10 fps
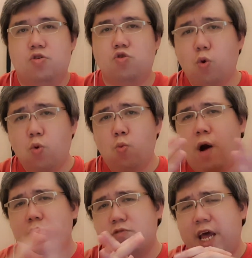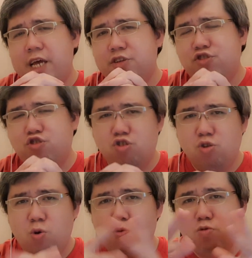So while there is
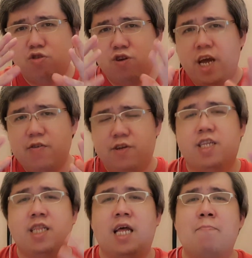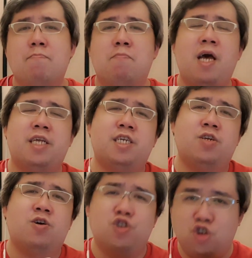no trade return
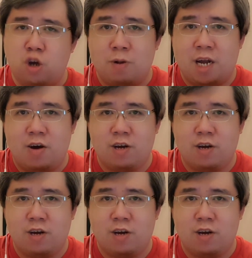ambassador job,